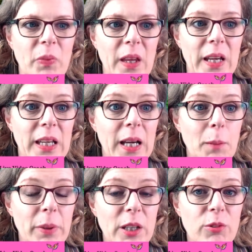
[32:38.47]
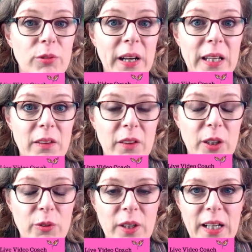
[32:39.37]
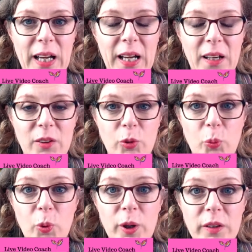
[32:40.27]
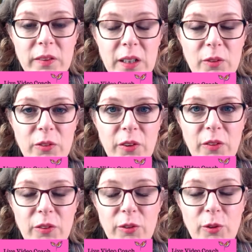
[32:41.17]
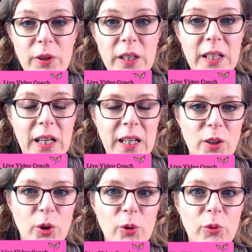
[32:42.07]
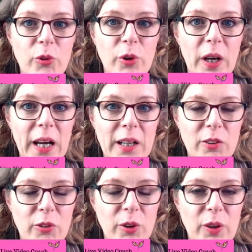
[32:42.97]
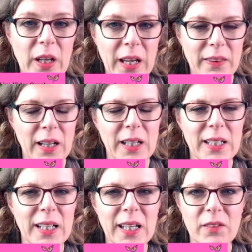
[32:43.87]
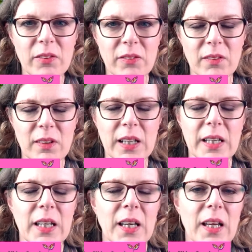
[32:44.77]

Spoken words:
It can be great that you can add wording onto the screen and a call to action, and that can instantly